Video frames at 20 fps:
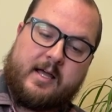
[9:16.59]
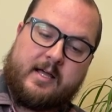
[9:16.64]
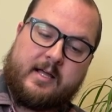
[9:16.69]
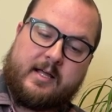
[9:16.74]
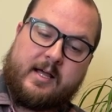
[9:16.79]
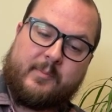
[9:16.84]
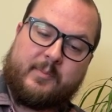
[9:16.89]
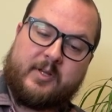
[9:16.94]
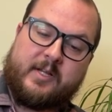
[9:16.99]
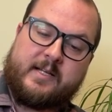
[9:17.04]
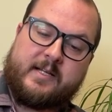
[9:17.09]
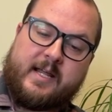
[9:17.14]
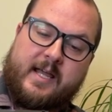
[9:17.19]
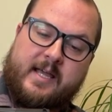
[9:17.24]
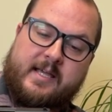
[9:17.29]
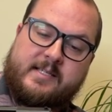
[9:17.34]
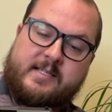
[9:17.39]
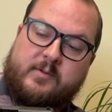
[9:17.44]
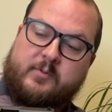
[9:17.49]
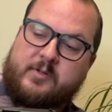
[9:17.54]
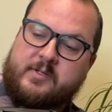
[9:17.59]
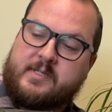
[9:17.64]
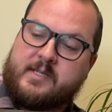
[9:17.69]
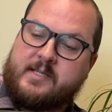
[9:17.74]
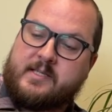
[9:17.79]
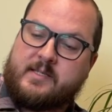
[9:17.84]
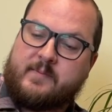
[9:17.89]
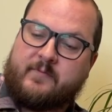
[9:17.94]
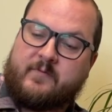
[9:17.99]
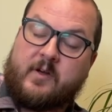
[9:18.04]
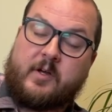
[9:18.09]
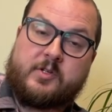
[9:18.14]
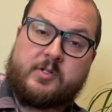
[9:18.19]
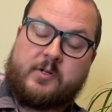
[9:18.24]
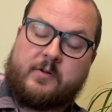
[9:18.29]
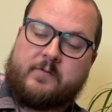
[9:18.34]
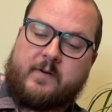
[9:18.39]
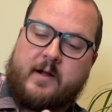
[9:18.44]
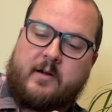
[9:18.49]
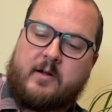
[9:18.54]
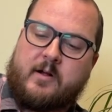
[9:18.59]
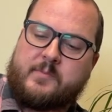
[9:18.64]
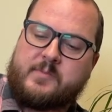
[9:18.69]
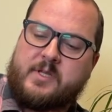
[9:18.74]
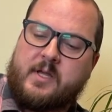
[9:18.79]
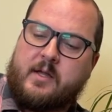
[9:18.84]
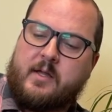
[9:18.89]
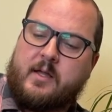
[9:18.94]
couple of days, and we'll see some functional firearms.